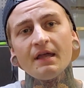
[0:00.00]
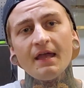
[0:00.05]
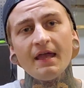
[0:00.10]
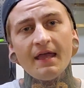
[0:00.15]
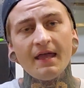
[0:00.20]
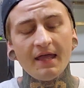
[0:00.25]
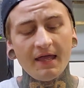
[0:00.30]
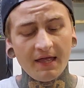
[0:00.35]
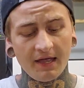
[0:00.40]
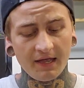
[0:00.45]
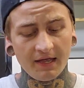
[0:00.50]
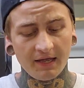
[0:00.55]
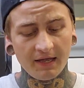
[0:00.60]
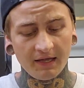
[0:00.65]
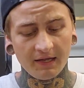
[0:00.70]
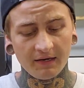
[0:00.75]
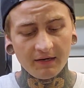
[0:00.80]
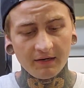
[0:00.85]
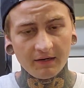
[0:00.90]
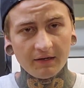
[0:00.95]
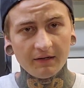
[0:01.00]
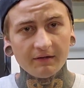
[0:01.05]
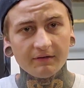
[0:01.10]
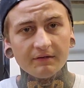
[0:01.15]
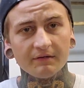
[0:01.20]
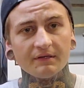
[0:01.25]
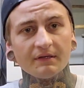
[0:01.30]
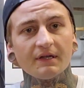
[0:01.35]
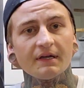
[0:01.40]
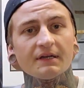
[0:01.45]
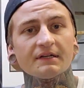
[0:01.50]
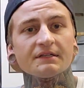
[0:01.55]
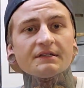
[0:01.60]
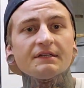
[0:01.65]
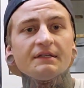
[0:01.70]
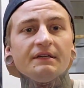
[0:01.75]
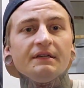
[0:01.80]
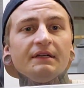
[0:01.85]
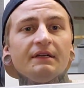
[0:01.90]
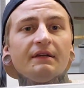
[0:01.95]
and you can kind of
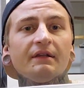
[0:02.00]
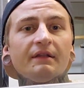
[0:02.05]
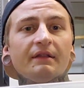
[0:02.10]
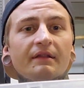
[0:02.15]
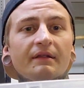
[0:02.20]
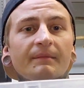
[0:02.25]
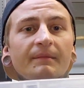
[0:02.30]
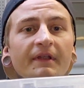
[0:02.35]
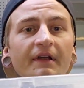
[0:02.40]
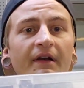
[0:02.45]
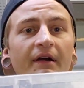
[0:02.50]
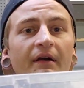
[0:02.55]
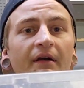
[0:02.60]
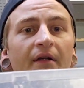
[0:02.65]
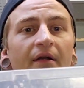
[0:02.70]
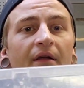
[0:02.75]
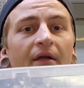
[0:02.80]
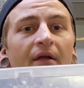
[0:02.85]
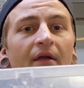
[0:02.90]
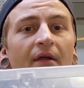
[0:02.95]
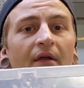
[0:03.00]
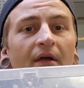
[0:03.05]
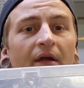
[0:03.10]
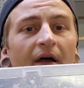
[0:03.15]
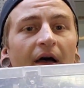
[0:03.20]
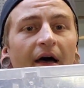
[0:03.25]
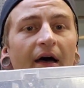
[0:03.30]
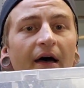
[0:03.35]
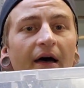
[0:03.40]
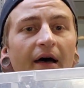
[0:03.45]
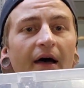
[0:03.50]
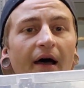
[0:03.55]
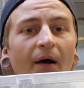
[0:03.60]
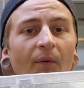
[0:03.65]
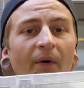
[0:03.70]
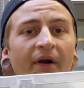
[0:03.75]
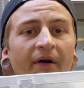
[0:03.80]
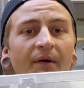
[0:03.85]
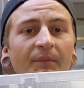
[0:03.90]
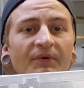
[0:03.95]
see them there. I
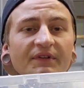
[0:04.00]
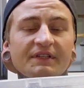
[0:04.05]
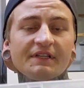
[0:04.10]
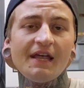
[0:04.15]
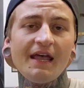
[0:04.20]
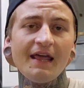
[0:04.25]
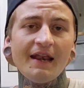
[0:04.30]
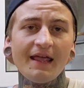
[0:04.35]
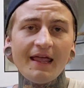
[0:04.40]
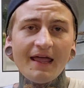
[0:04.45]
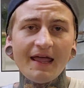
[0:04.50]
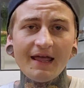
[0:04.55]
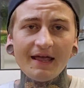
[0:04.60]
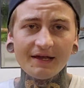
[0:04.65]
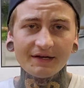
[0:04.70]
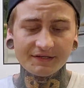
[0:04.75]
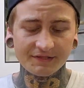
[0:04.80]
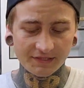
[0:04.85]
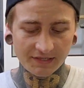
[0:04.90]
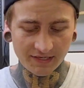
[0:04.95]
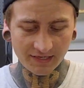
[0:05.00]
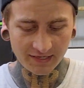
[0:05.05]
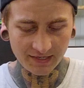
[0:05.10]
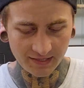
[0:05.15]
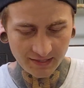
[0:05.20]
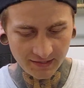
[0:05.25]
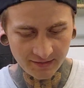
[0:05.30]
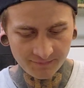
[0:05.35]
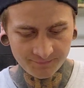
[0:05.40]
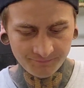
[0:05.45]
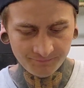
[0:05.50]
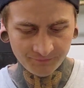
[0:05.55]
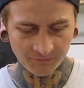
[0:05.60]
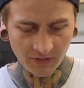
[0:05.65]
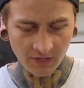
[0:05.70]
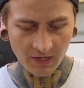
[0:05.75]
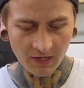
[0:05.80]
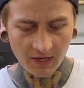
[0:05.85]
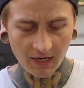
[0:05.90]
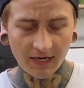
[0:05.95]
wound up with 10 eggs, and
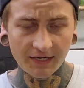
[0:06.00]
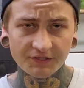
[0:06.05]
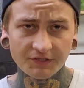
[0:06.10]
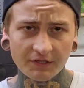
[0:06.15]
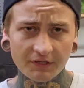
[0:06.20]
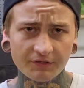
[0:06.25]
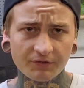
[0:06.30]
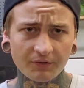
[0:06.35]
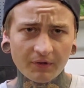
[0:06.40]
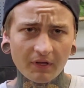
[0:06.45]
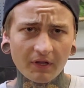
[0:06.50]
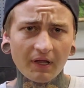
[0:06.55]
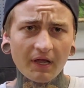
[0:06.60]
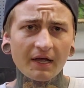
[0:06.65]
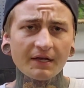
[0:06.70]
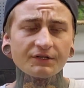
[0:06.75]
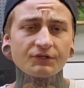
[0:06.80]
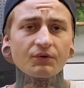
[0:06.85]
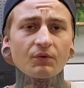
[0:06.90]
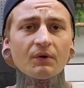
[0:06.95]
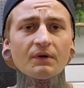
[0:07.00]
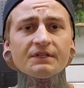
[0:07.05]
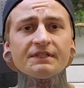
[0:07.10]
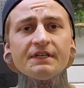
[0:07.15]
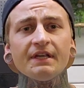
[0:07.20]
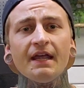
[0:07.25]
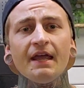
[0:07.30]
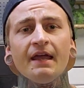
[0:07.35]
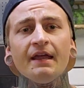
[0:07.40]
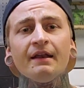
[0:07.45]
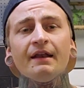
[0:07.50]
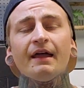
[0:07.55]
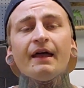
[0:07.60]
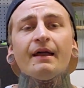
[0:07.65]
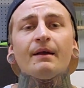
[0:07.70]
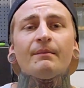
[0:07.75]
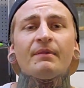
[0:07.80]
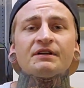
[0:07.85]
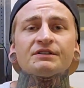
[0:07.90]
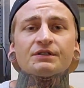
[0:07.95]
I started to realize towards the end I
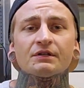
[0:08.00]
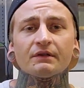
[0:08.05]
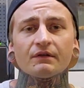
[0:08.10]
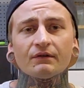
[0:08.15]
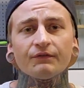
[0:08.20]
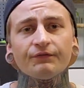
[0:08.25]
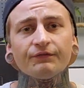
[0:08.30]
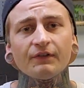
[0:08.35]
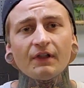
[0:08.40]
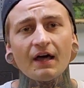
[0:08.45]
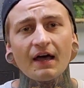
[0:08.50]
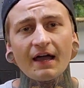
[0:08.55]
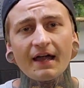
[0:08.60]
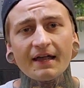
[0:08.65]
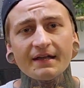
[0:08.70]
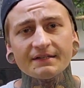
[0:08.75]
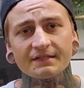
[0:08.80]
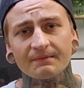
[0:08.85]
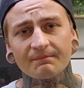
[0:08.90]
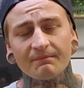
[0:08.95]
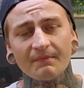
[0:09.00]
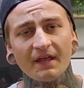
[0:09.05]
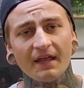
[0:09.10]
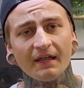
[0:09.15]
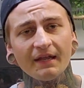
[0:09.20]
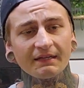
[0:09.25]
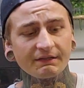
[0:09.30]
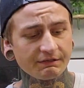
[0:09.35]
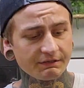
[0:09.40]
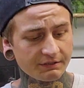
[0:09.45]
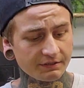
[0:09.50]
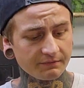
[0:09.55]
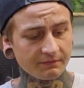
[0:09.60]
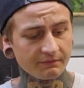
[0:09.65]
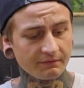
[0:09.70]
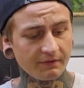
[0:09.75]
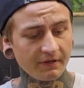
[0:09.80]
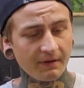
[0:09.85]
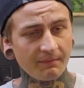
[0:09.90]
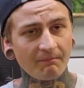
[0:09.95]
had a bunch of little flies
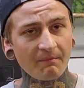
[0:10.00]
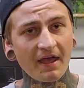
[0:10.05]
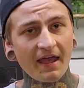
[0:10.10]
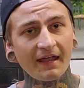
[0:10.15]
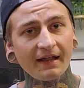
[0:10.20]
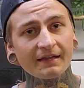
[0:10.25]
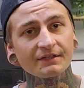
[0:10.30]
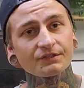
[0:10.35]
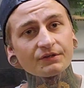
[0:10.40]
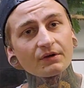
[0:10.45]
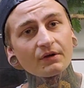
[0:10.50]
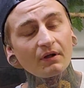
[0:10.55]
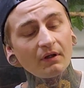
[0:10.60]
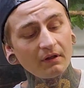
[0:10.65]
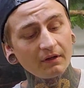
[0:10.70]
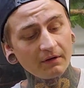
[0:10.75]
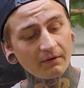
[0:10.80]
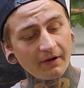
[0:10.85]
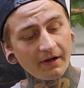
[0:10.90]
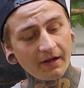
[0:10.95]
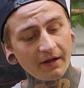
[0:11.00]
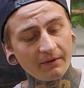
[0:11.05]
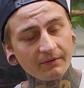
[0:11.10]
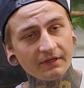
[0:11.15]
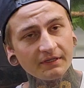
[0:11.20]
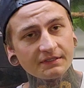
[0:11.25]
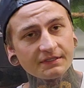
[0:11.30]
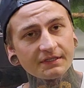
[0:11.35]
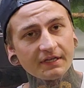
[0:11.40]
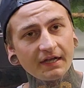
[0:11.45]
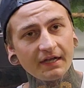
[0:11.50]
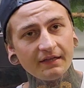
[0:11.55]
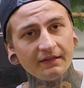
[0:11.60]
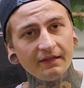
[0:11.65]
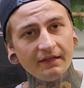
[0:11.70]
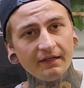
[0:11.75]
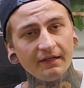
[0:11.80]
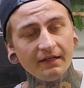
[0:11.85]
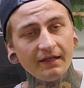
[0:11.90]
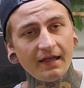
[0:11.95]
and maggots crawling around inside
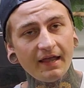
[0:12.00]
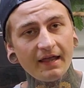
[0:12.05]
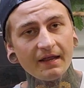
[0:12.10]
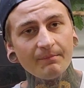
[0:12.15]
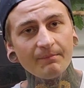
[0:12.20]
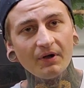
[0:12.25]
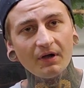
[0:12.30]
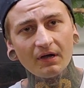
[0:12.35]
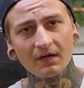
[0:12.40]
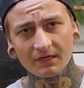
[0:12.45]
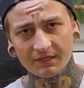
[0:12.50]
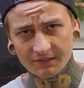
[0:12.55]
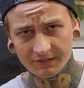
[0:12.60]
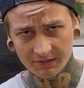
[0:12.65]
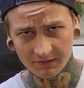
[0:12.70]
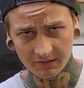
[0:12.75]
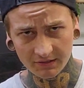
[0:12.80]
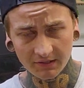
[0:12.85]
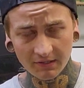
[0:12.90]
the egg box.